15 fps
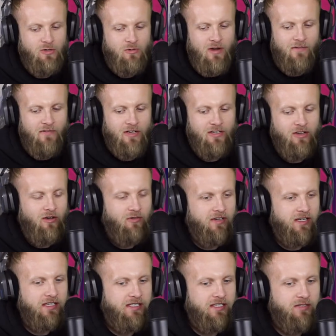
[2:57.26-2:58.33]
you ever
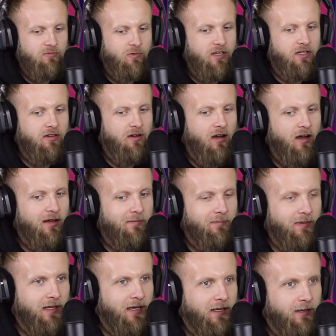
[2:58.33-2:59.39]
notice when you're on a
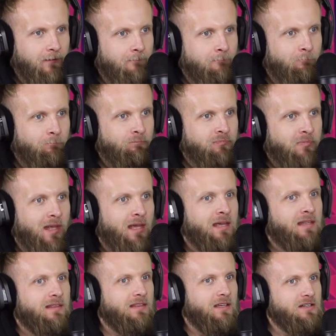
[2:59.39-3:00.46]
plane...
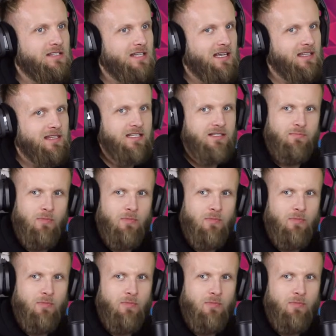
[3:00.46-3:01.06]
There's, like, these